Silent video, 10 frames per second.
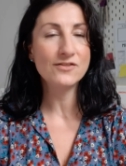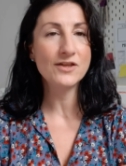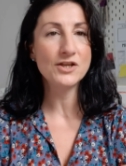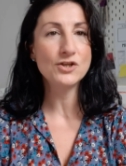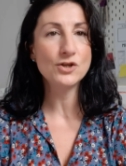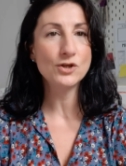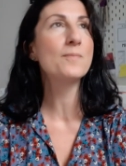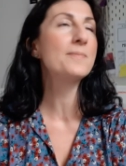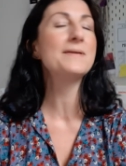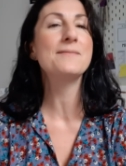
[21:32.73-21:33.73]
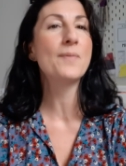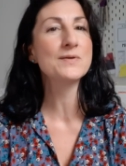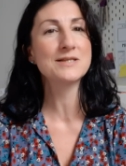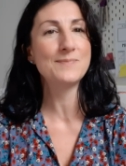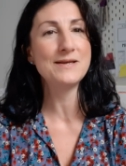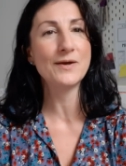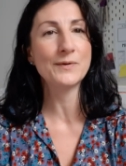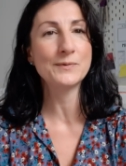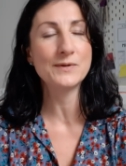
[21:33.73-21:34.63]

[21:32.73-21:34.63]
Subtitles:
than you probably possibly know.